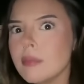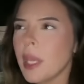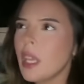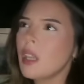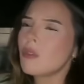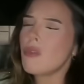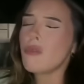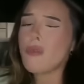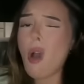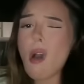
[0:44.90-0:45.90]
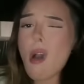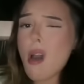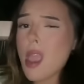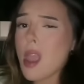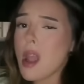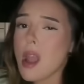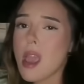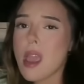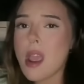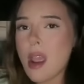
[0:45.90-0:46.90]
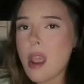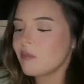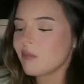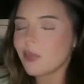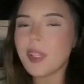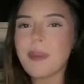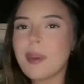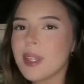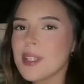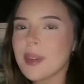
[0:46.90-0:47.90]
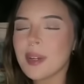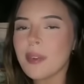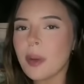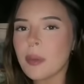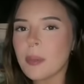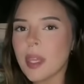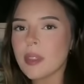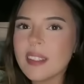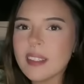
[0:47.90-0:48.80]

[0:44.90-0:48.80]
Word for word: being fun really won't get you very far with me.